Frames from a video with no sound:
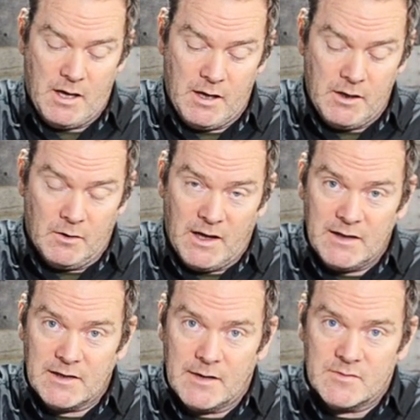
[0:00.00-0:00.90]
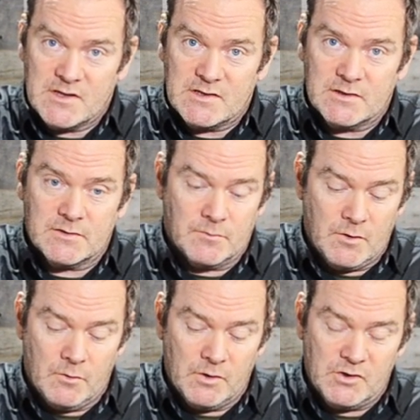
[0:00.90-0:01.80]
You know, a lot of times this is
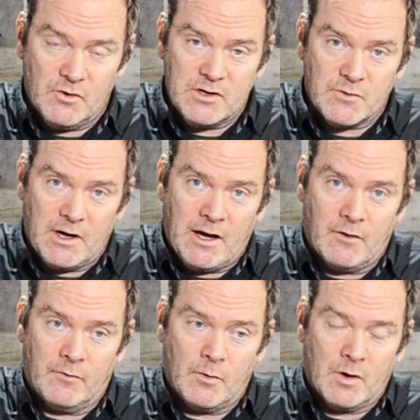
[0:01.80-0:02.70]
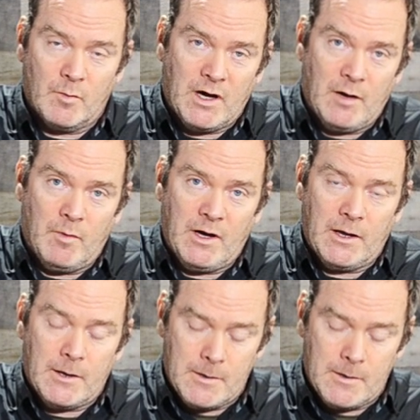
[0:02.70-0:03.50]
your only choice right now if you want to buy a bike.